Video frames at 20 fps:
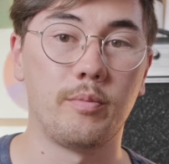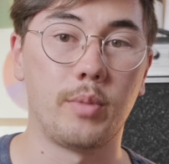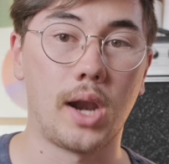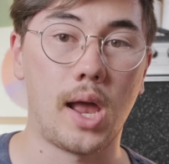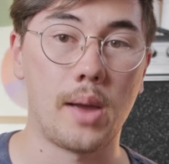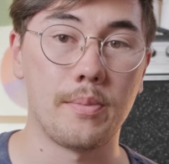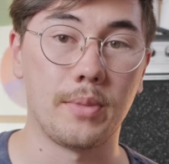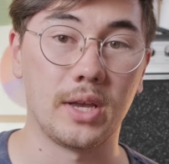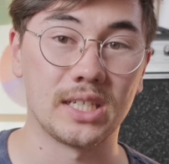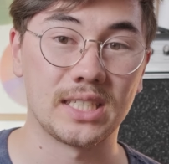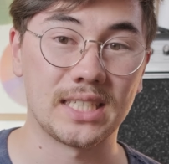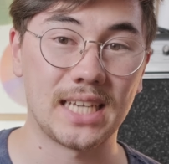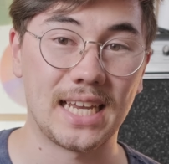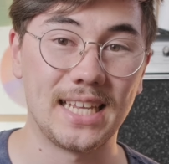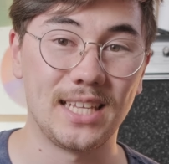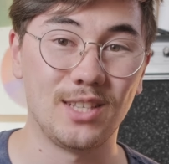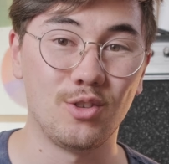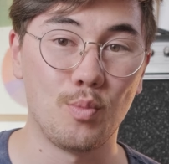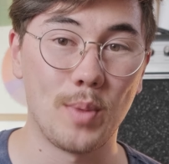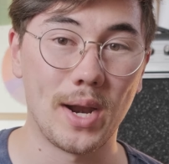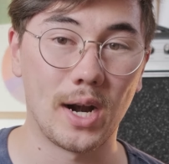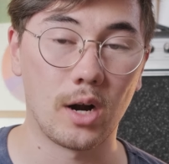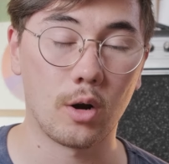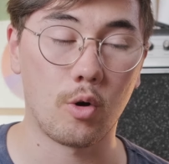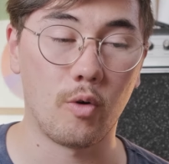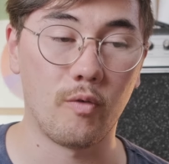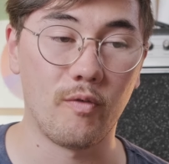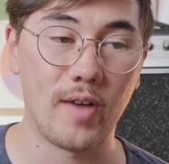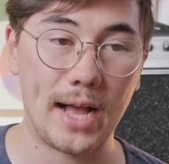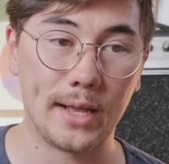but I'm assigning
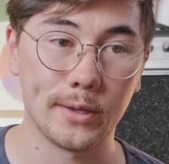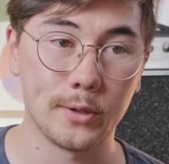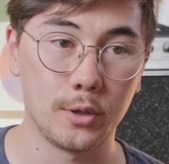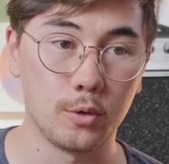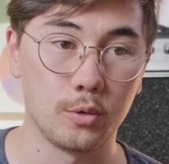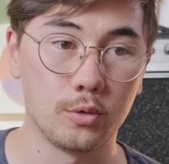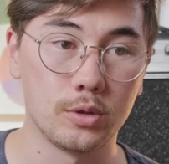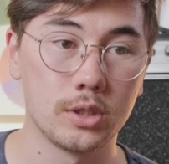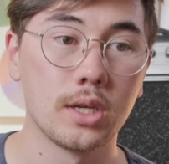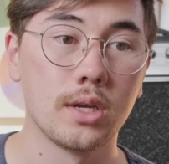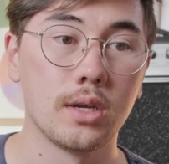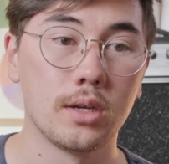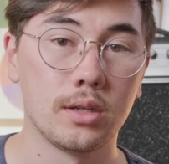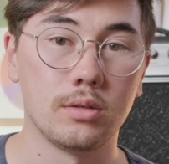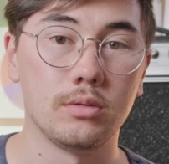numerical values